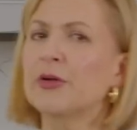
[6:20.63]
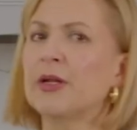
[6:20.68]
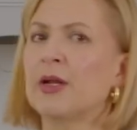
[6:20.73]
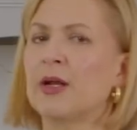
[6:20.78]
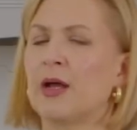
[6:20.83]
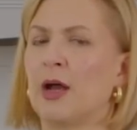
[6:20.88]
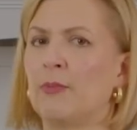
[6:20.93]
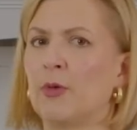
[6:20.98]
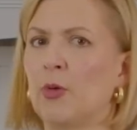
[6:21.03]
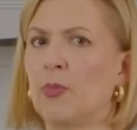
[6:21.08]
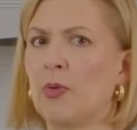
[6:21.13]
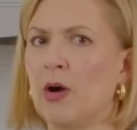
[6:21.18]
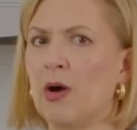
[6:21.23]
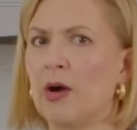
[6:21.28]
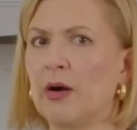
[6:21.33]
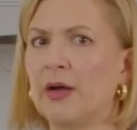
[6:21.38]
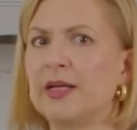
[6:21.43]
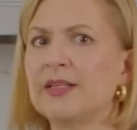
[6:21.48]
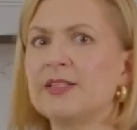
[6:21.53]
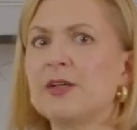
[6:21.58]
Nanaimo
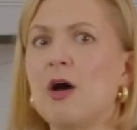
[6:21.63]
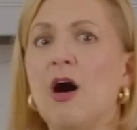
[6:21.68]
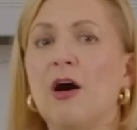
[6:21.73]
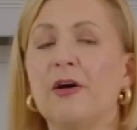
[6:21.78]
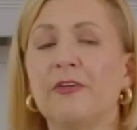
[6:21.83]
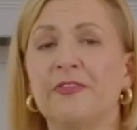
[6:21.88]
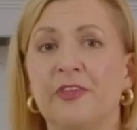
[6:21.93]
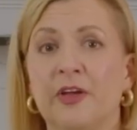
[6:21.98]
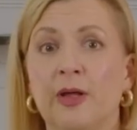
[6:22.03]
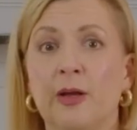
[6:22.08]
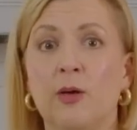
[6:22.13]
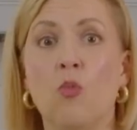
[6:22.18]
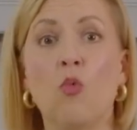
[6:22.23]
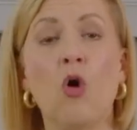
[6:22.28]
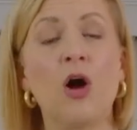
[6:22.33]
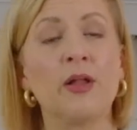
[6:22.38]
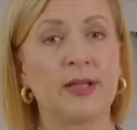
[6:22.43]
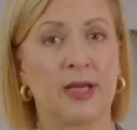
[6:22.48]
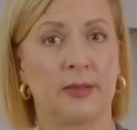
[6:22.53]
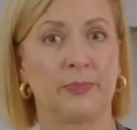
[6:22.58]
bar is often
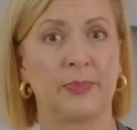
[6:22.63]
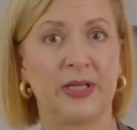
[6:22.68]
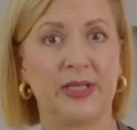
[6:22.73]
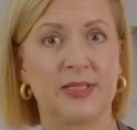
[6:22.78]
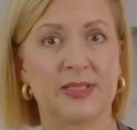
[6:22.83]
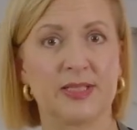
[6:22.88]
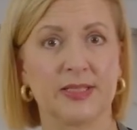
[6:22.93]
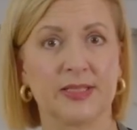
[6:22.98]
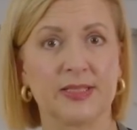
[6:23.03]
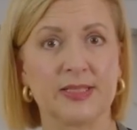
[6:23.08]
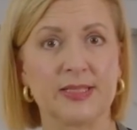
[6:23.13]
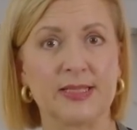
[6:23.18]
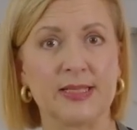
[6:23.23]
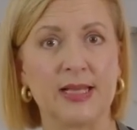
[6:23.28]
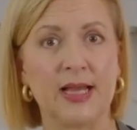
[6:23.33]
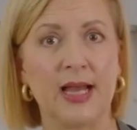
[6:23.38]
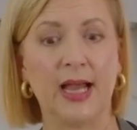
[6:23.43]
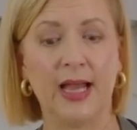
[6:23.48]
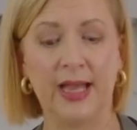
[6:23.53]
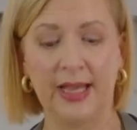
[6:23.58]
walnut pieces
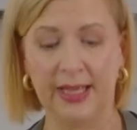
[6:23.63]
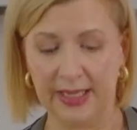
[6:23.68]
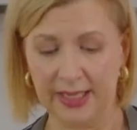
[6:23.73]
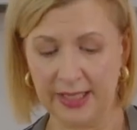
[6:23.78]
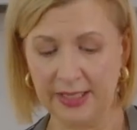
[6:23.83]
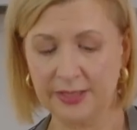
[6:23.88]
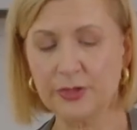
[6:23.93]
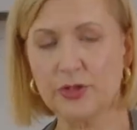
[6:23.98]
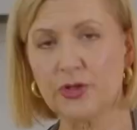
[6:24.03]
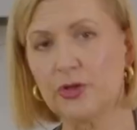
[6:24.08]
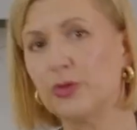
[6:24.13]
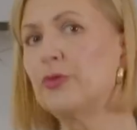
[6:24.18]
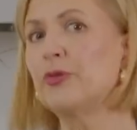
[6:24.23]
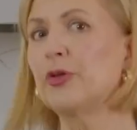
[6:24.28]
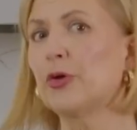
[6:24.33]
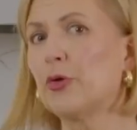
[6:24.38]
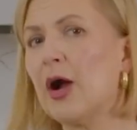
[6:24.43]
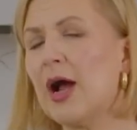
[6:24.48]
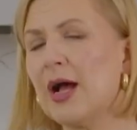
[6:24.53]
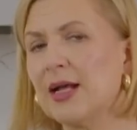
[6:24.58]
into the
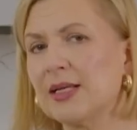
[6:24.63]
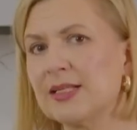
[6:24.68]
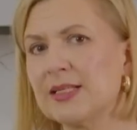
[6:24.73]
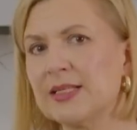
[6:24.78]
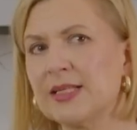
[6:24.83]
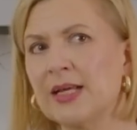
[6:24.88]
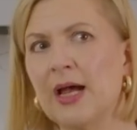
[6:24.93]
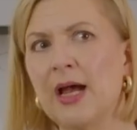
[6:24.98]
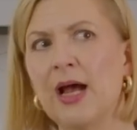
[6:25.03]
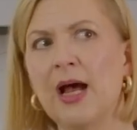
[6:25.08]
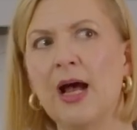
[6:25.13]
crust.